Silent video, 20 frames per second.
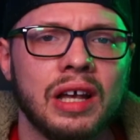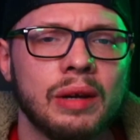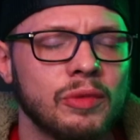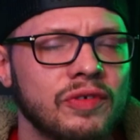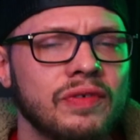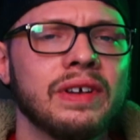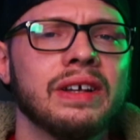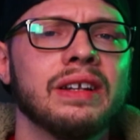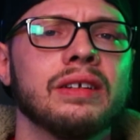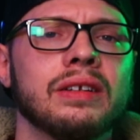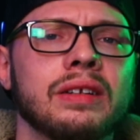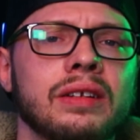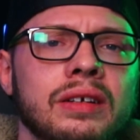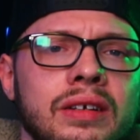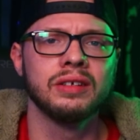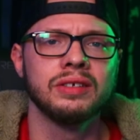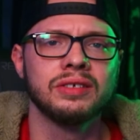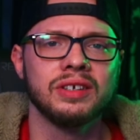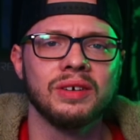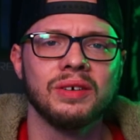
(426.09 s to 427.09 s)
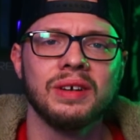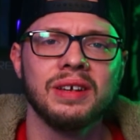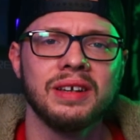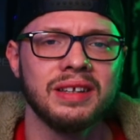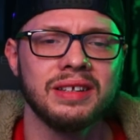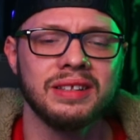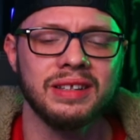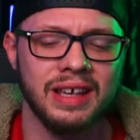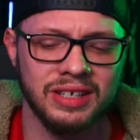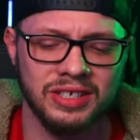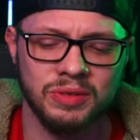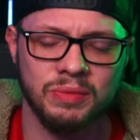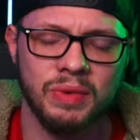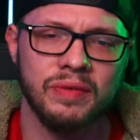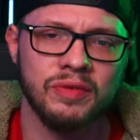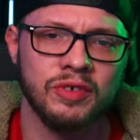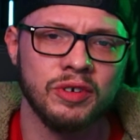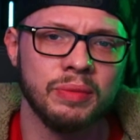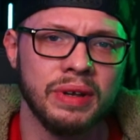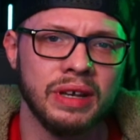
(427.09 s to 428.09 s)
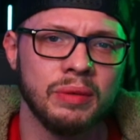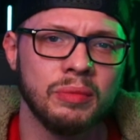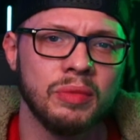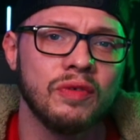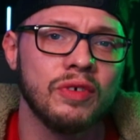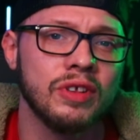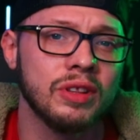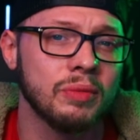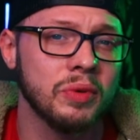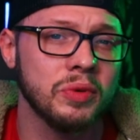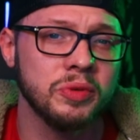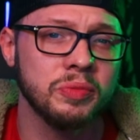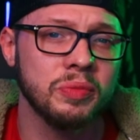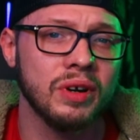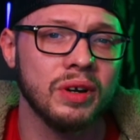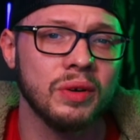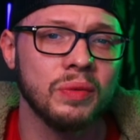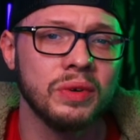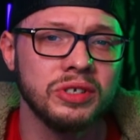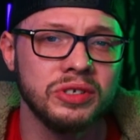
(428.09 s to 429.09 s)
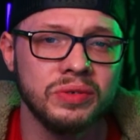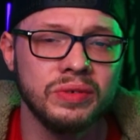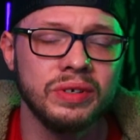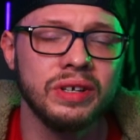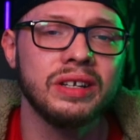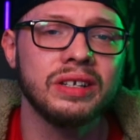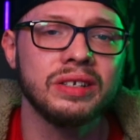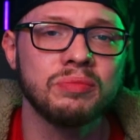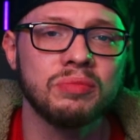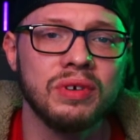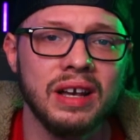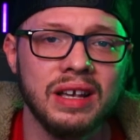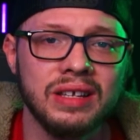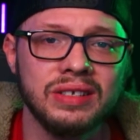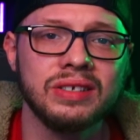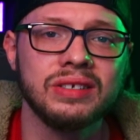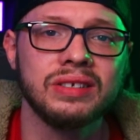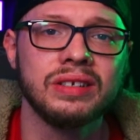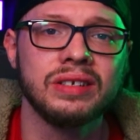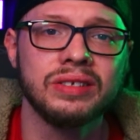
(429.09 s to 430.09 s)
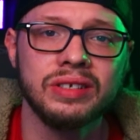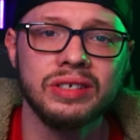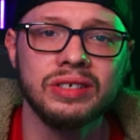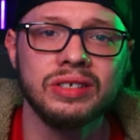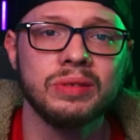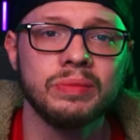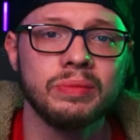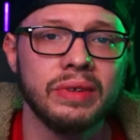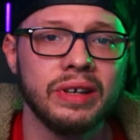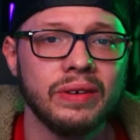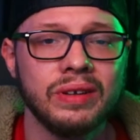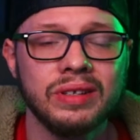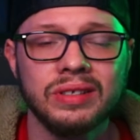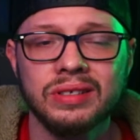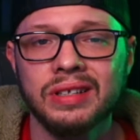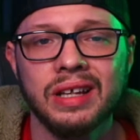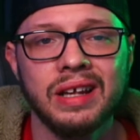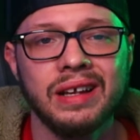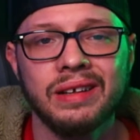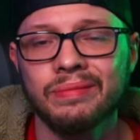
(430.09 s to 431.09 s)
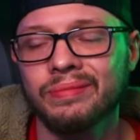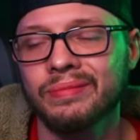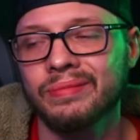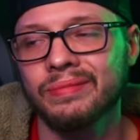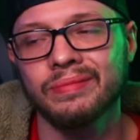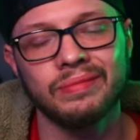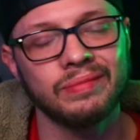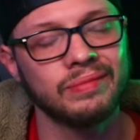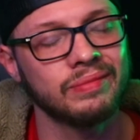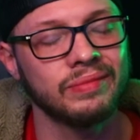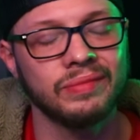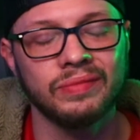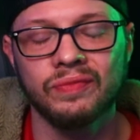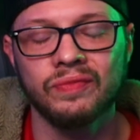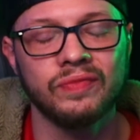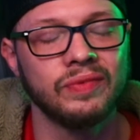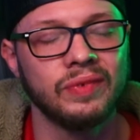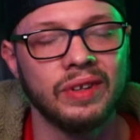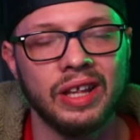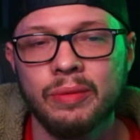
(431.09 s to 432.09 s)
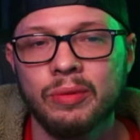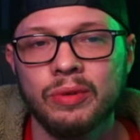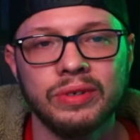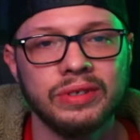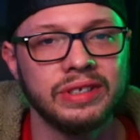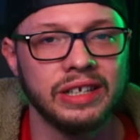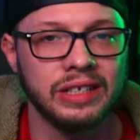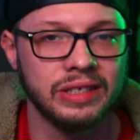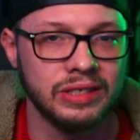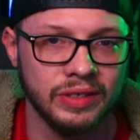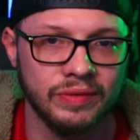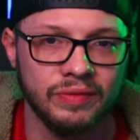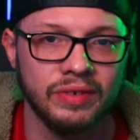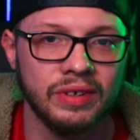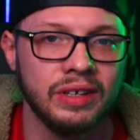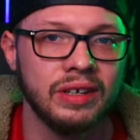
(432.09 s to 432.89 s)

I'm offended. So it takes some effort, man. But for the most part, once you get a process and a system down, it's not labor intensive.